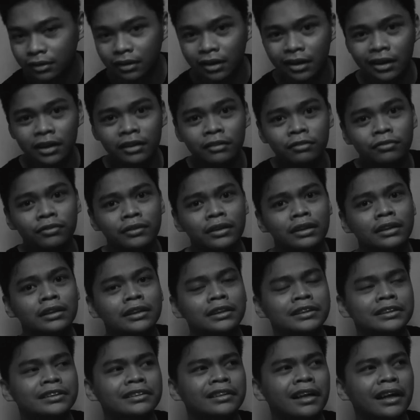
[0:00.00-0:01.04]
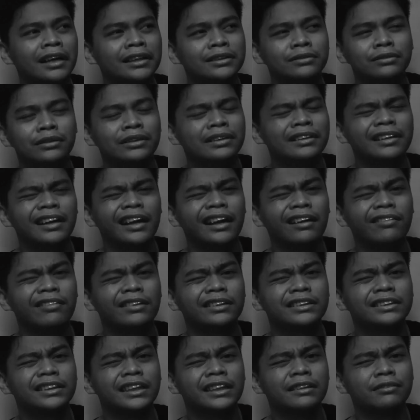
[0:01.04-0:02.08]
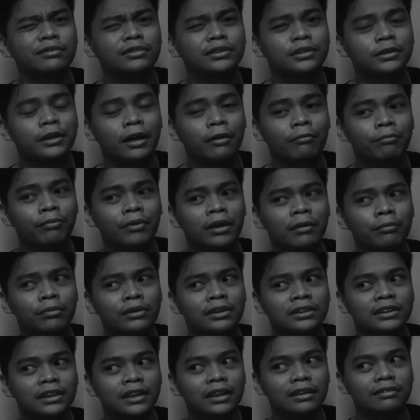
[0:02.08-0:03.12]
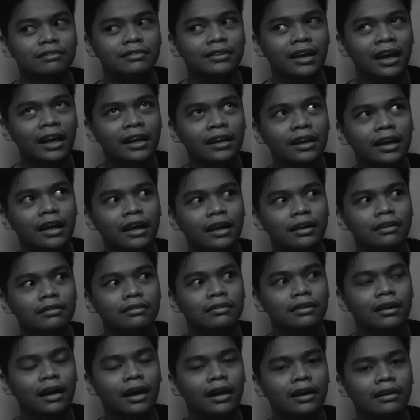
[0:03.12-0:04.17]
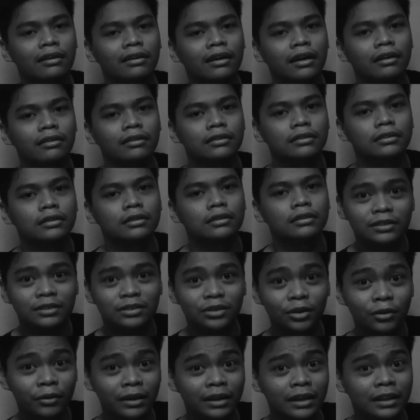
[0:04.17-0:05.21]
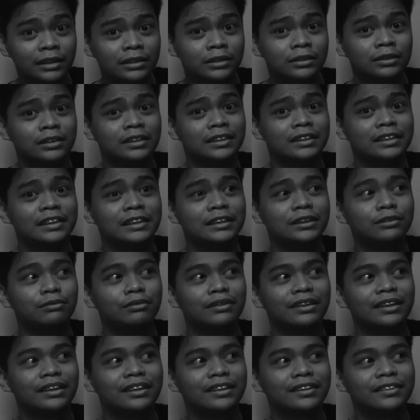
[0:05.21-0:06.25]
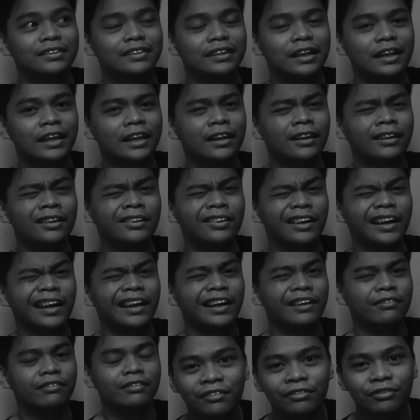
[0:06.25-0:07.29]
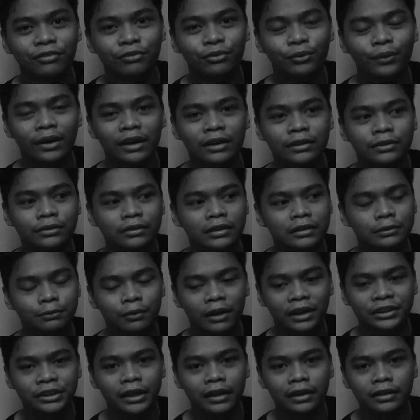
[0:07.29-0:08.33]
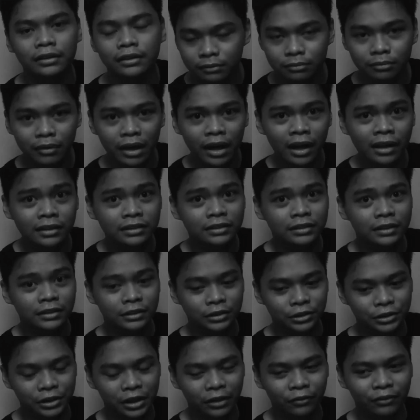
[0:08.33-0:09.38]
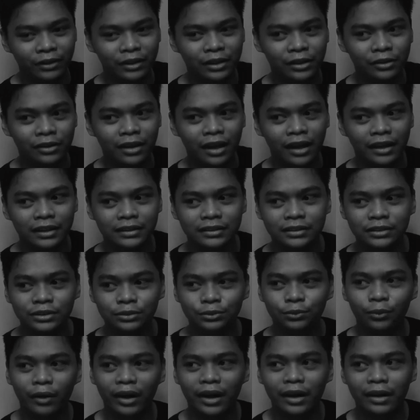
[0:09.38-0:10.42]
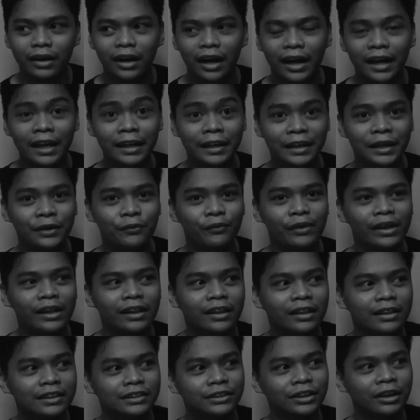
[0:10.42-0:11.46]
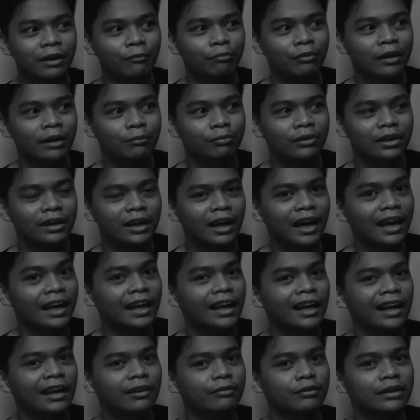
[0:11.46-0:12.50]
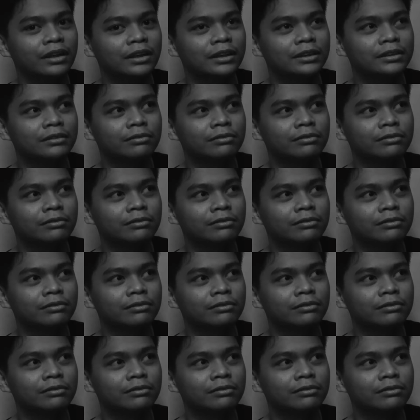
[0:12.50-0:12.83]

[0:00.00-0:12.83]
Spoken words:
I figured you guys wouldn't have the same scrap paper that I had lying around. So I guess you just need to be a little creative if you want to do this project. But I'll still share with you guys what I did with the scrap paper I had, because